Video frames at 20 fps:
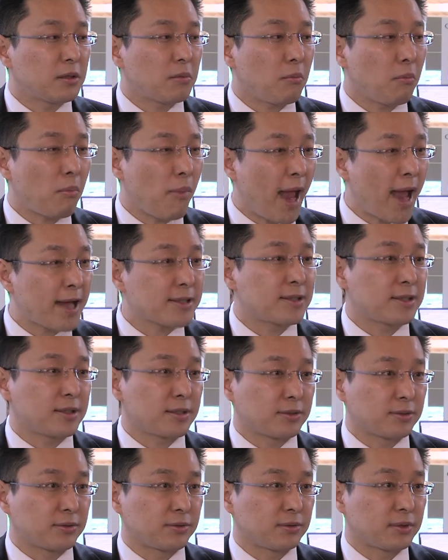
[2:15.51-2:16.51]

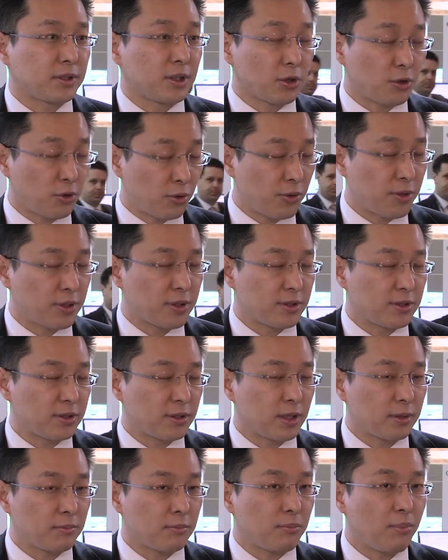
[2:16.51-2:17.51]
massive increase
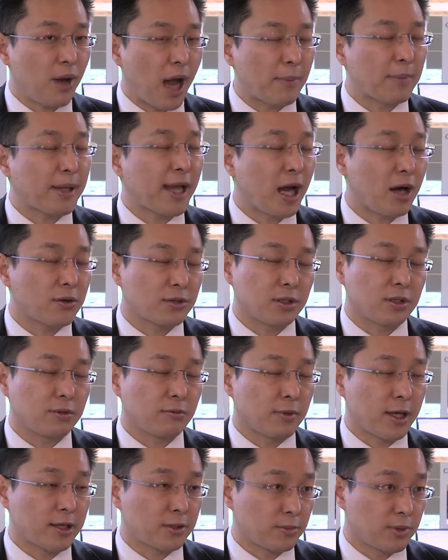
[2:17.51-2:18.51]
in public housing
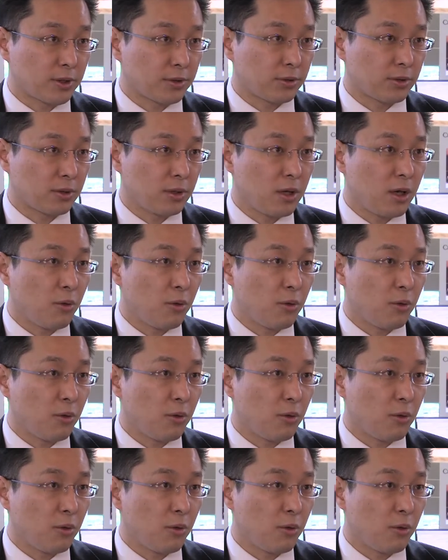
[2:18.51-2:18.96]
investment